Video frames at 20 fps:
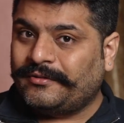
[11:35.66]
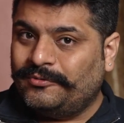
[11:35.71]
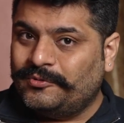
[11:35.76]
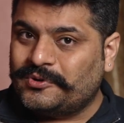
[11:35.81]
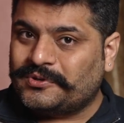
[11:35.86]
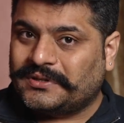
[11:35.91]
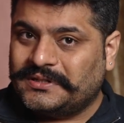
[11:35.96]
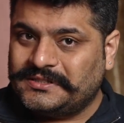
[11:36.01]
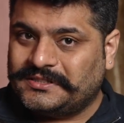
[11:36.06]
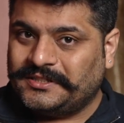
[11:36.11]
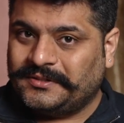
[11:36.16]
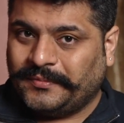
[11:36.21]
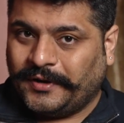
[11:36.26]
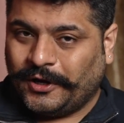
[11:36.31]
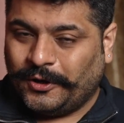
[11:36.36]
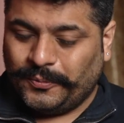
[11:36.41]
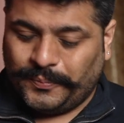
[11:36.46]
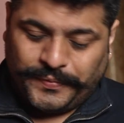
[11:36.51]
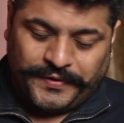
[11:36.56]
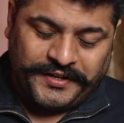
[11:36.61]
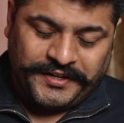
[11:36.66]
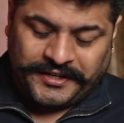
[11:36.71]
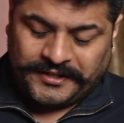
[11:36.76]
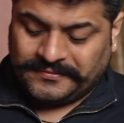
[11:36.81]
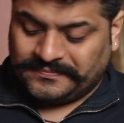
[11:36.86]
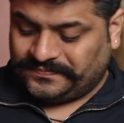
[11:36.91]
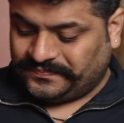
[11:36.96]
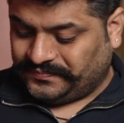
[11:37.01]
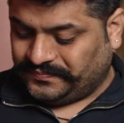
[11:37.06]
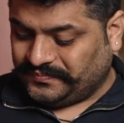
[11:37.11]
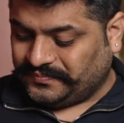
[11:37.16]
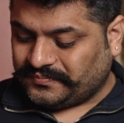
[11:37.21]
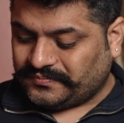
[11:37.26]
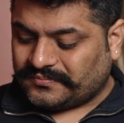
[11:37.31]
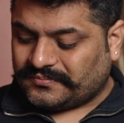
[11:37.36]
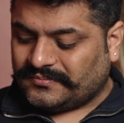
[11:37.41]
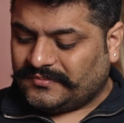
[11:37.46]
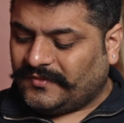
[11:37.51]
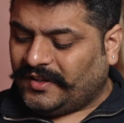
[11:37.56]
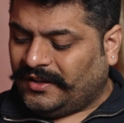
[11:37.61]
vocals in my opinion.
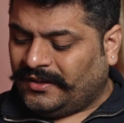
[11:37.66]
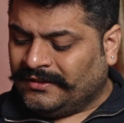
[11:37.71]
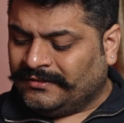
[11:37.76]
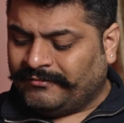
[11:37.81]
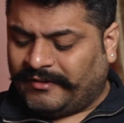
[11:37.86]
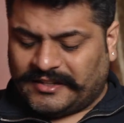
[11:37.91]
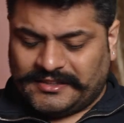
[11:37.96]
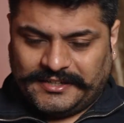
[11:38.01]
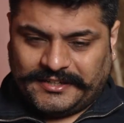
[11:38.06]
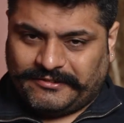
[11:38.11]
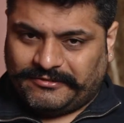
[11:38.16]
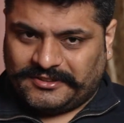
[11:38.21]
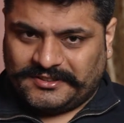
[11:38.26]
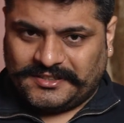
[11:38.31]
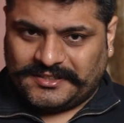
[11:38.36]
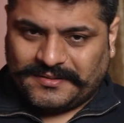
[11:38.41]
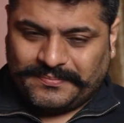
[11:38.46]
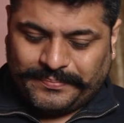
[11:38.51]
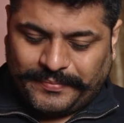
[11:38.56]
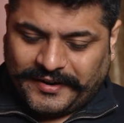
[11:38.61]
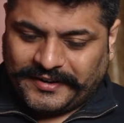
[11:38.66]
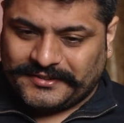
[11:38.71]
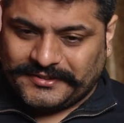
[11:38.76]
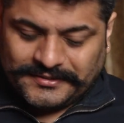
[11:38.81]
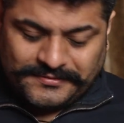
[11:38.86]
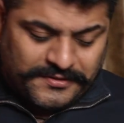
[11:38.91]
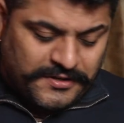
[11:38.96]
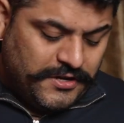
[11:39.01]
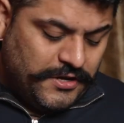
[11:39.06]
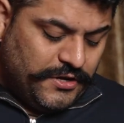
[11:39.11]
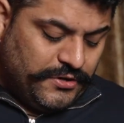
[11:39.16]
Well, that was the comparison.